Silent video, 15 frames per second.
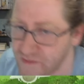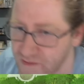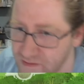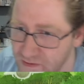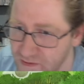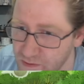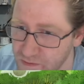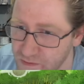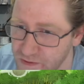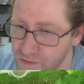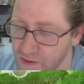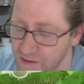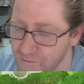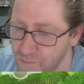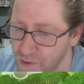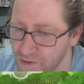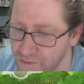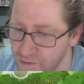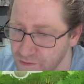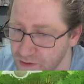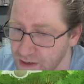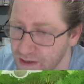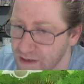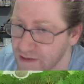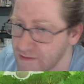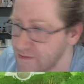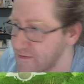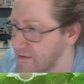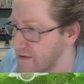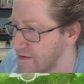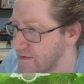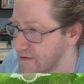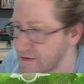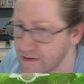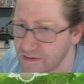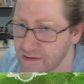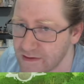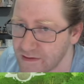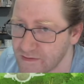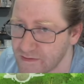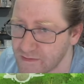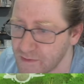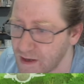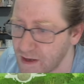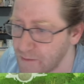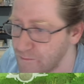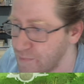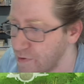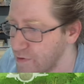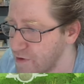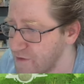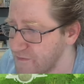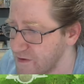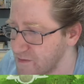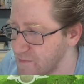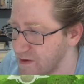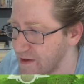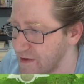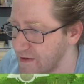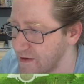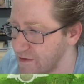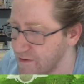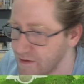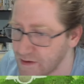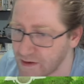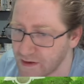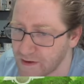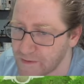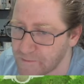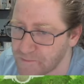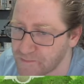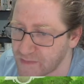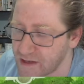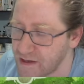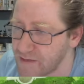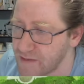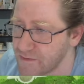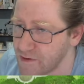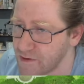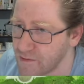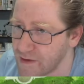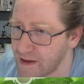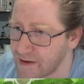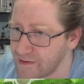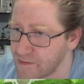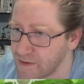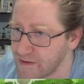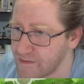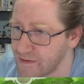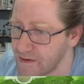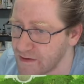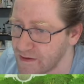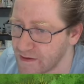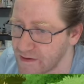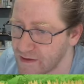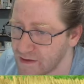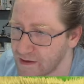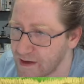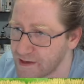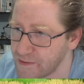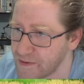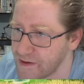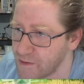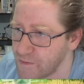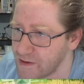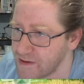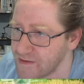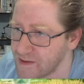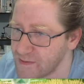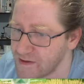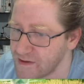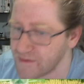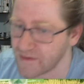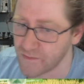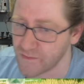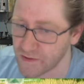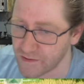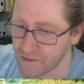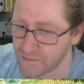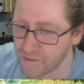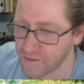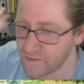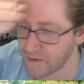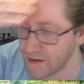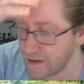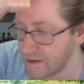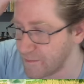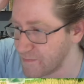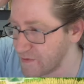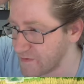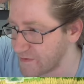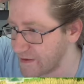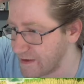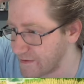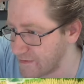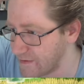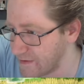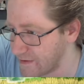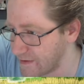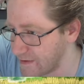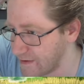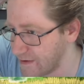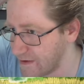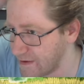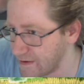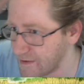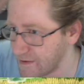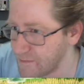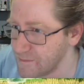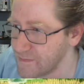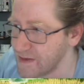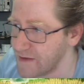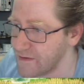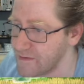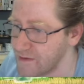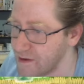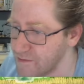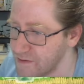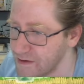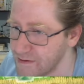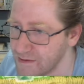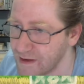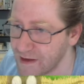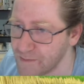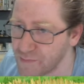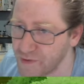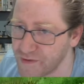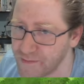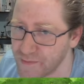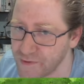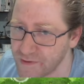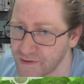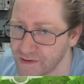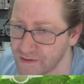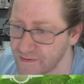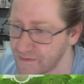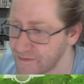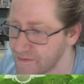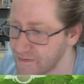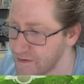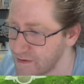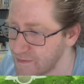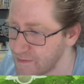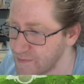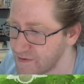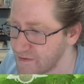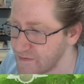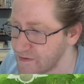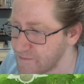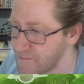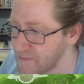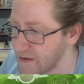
This is now a 12 pointer. Then it is perfect play here. Even though activating Wetlands Habitat is really good for us, just getting down a 9-point bird is pretty insane.